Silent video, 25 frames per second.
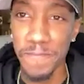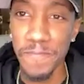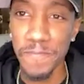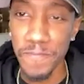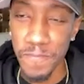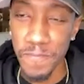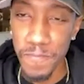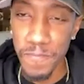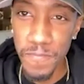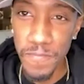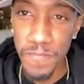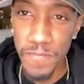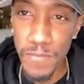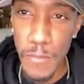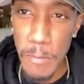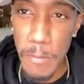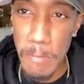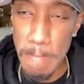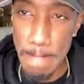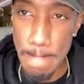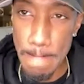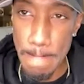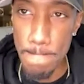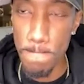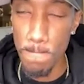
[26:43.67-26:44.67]
to you, man. We
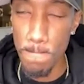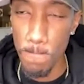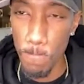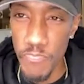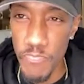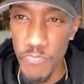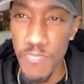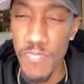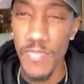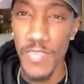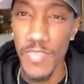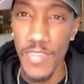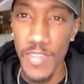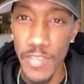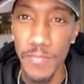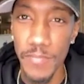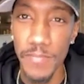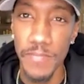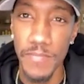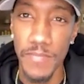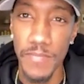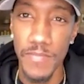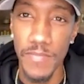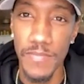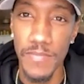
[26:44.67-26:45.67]
definitely appreciate
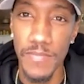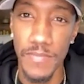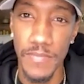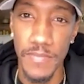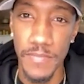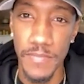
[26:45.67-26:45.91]
you spending